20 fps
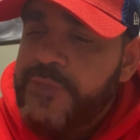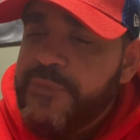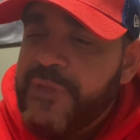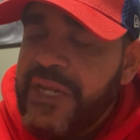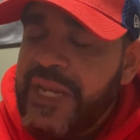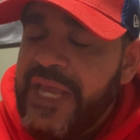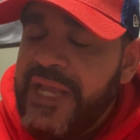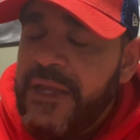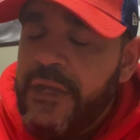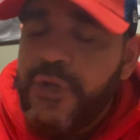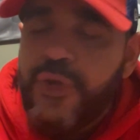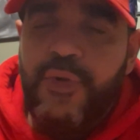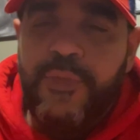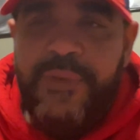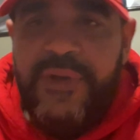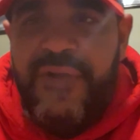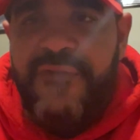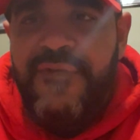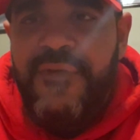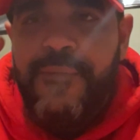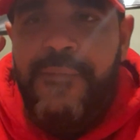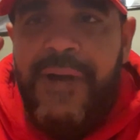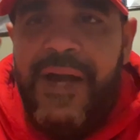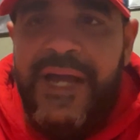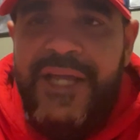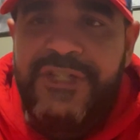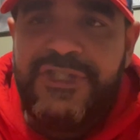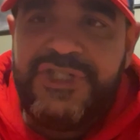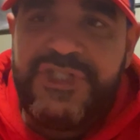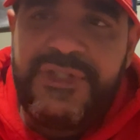been like a little bit of a
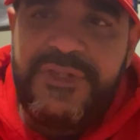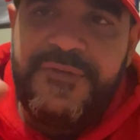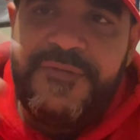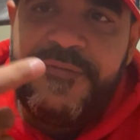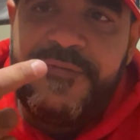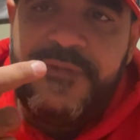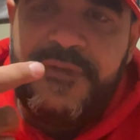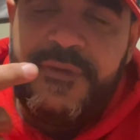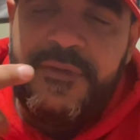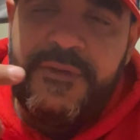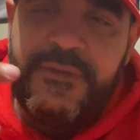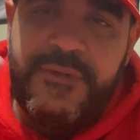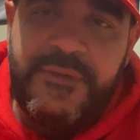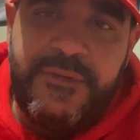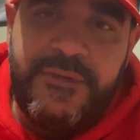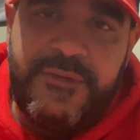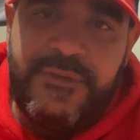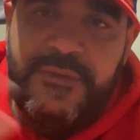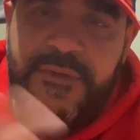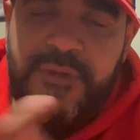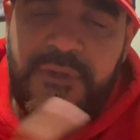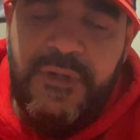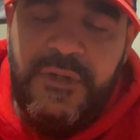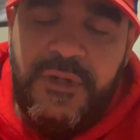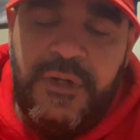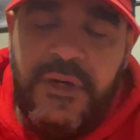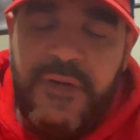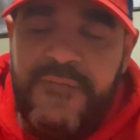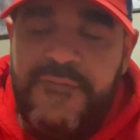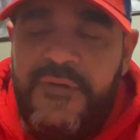mind shift
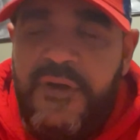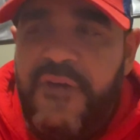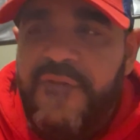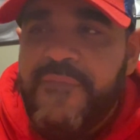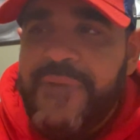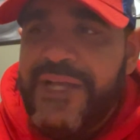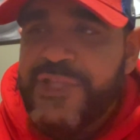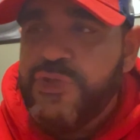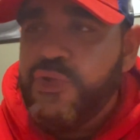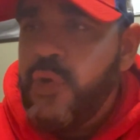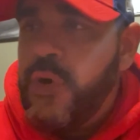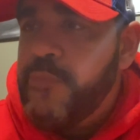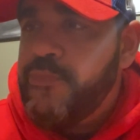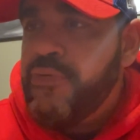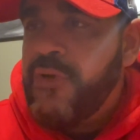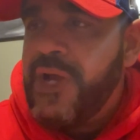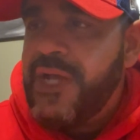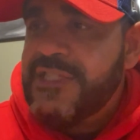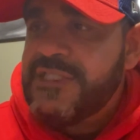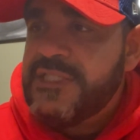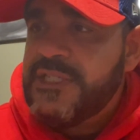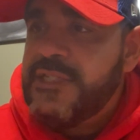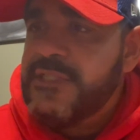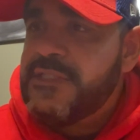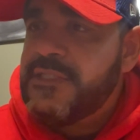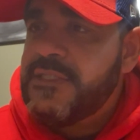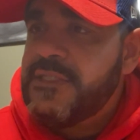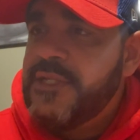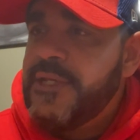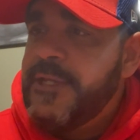of my thought
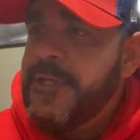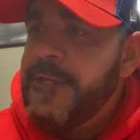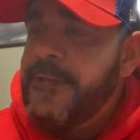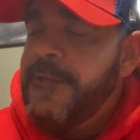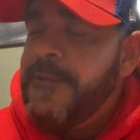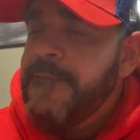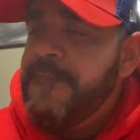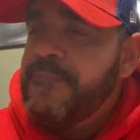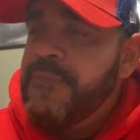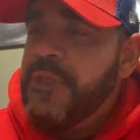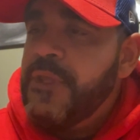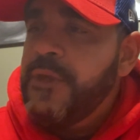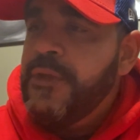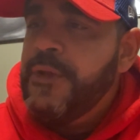process. You